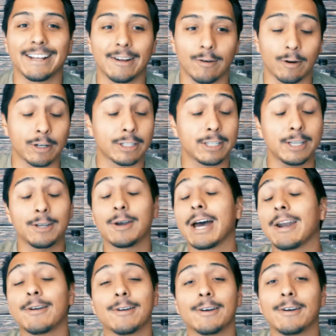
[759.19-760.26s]
or to you,
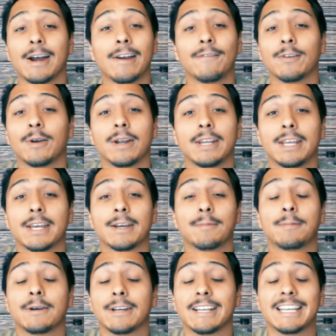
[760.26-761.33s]
I don't know, I have no idea,
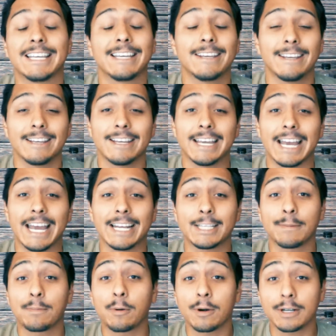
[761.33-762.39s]
but it's
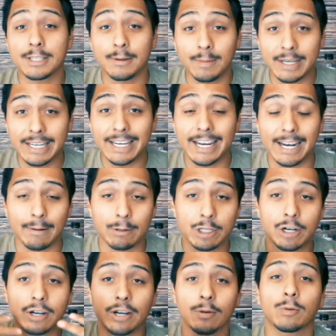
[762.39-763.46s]
important to me, and I'm
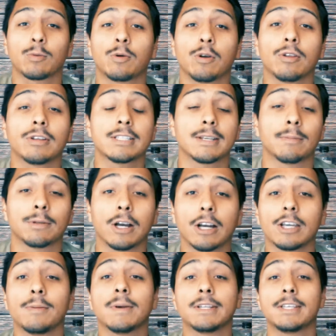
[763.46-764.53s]
sharing it with the world because I'm
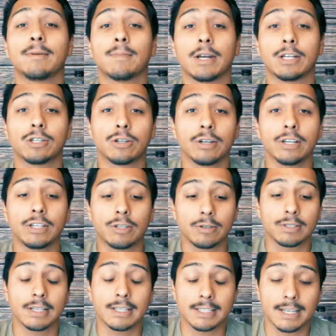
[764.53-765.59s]
documenting my journey to
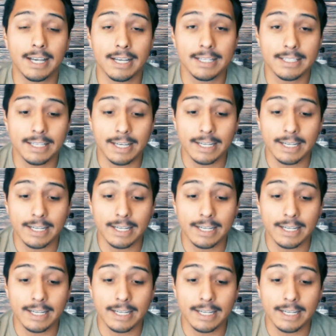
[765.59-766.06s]
success.